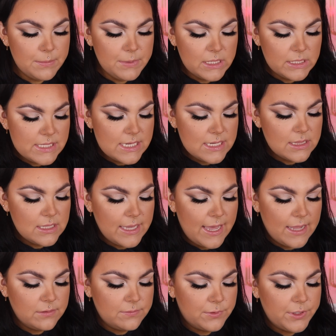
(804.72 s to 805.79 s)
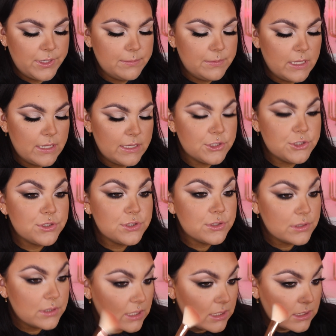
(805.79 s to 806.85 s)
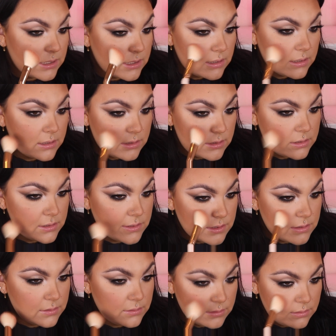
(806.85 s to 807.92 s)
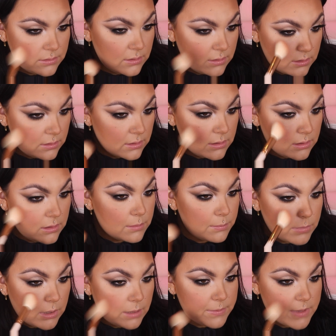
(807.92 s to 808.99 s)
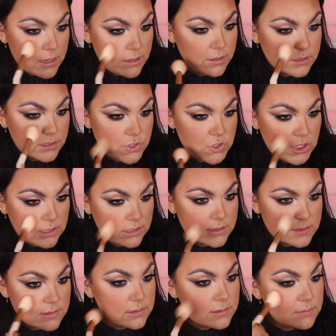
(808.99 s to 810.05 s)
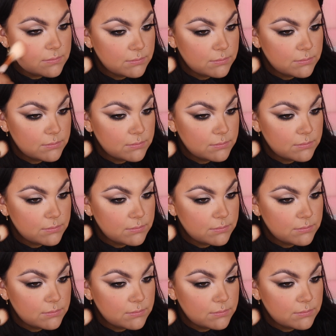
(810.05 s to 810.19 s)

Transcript: I'm gonna take the California blush and pop that on the cheeks.